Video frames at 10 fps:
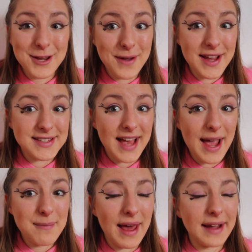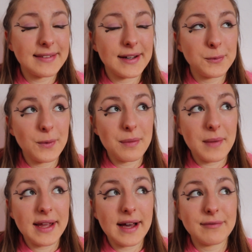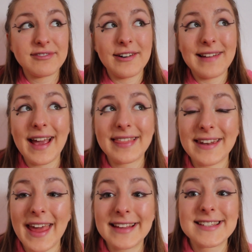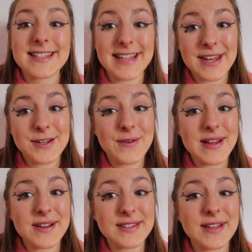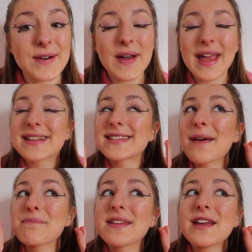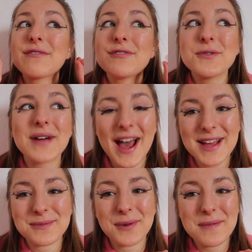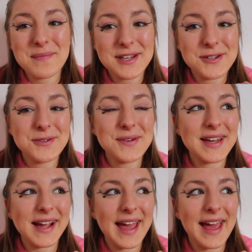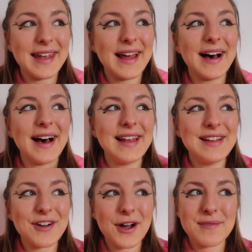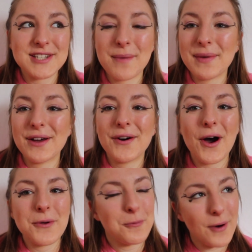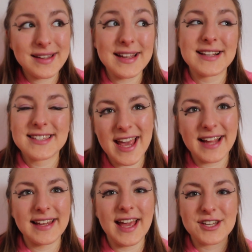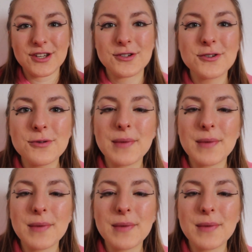Anyways, I'm like done with makeup for like the next century or so, except if you guys want me to do it again. Leave a comment down below on what exactly I should do.